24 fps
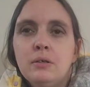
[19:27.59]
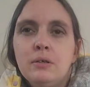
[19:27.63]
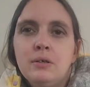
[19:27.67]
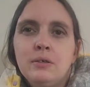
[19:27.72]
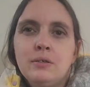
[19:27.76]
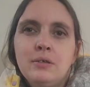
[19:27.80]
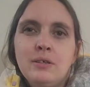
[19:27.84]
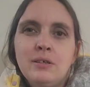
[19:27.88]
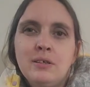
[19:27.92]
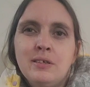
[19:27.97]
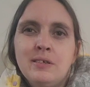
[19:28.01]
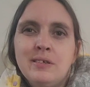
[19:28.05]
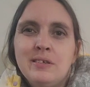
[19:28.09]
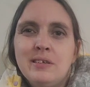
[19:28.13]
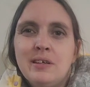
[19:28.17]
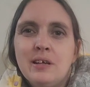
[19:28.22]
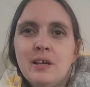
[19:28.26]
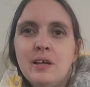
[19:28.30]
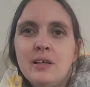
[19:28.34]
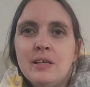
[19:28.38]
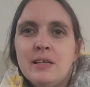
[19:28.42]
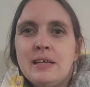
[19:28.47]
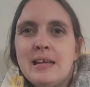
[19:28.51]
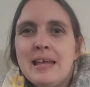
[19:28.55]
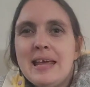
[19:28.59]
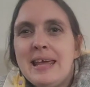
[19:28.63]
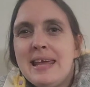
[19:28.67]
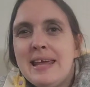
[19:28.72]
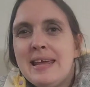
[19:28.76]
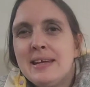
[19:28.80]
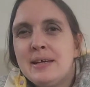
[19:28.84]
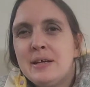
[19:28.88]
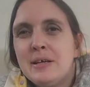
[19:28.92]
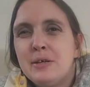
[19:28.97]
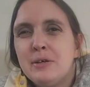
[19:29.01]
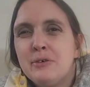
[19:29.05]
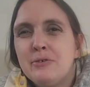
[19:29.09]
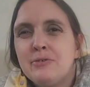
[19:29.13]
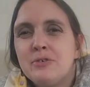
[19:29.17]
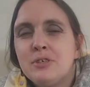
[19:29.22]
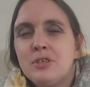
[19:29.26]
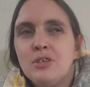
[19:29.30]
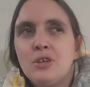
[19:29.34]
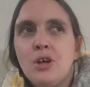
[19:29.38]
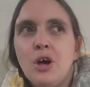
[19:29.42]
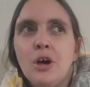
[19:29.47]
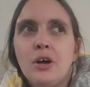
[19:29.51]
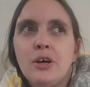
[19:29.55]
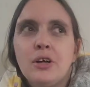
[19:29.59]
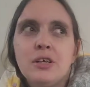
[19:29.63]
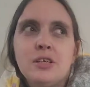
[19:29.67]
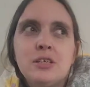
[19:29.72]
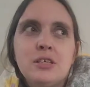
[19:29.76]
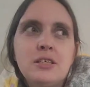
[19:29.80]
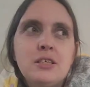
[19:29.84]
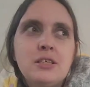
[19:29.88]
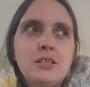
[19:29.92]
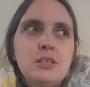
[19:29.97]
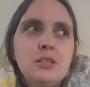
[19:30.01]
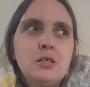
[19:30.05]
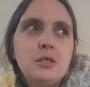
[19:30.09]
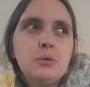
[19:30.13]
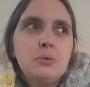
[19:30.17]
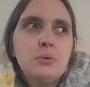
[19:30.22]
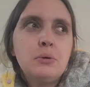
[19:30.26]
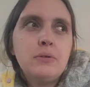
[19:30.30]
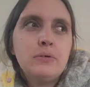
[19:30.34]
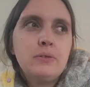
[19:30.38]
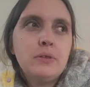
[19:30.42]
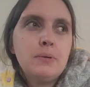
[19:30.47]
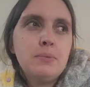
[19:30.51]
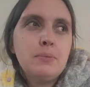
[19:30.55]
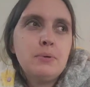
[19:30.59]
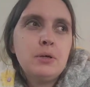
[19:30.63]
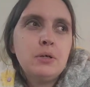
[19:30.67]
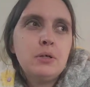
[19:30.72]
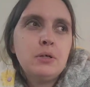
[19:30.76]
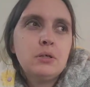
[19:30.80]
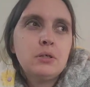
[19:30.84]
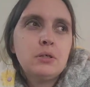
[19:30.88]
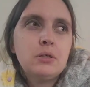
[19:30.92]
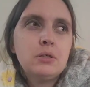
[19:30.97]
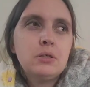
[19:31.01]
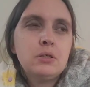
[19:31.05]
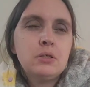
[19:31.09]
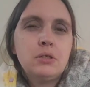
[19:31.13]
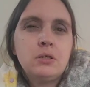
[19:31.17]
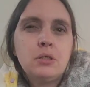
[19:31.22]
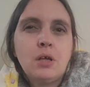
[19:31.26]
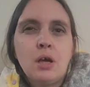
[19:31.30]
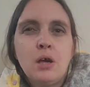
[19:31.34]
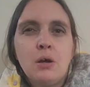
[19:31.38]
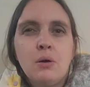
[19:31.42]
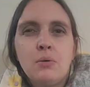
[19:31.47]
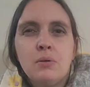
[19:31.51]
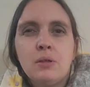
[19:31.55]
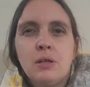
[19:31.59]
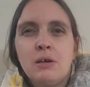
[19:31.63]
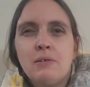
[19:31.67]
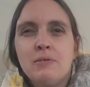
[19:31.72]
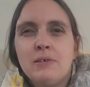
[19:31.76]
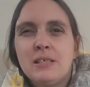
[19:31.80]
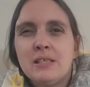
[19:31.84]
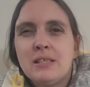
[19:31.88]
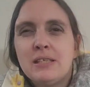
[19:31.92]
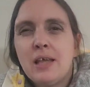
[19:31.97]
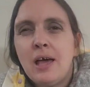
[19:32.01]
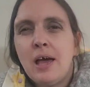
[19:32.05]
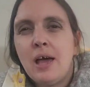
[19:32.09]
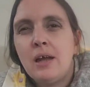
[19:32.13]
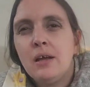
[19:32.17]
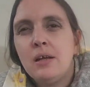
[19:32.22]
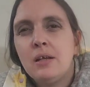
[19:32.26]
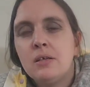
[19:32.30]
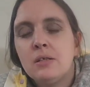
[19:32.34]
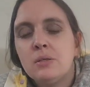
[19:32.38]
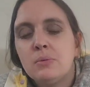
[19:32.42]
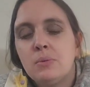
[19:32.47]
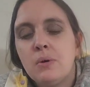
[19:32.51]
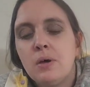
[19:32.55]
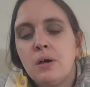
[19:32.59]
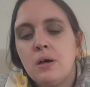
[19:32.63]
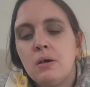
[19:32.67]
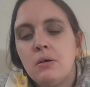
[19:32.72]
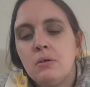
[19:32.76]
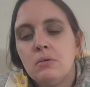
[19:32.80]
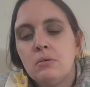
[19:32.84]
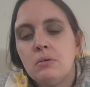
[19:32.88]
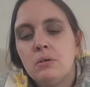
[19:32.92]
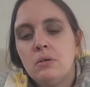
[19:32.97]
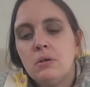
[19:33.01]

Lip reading: I didn't hate it enough to not continue with the book, so there is that as well.